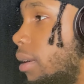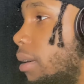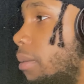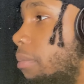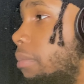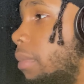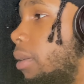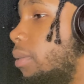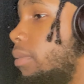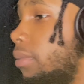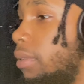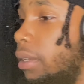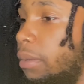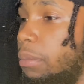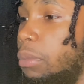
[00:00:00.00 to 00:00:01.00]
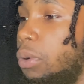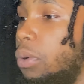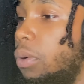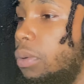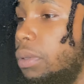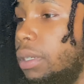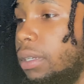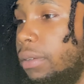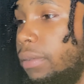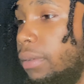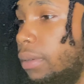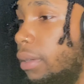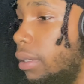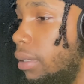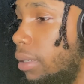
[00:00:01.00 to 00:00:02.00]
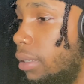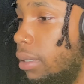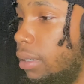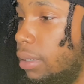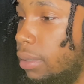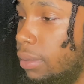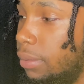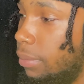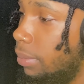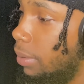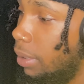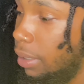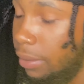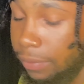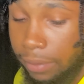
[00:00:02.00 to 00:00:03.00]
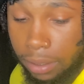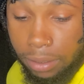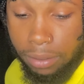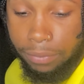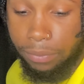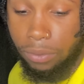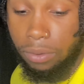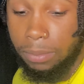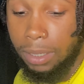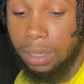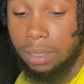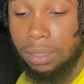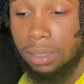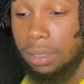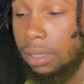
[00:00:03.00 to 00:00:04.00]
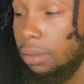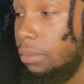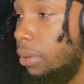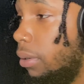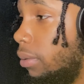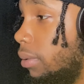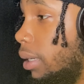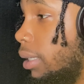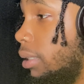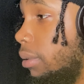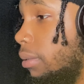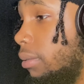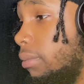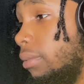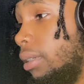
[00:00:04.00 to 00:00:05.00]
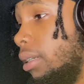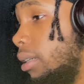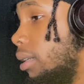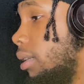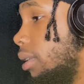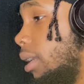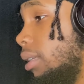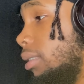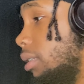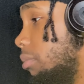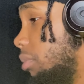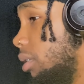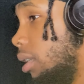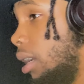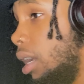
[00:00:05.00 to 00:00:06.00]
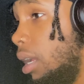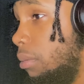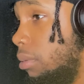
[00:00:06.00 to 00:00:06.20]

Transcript: mount and mold in the in a um in a fucking the form that it did, bro. That's a that's nothing but God,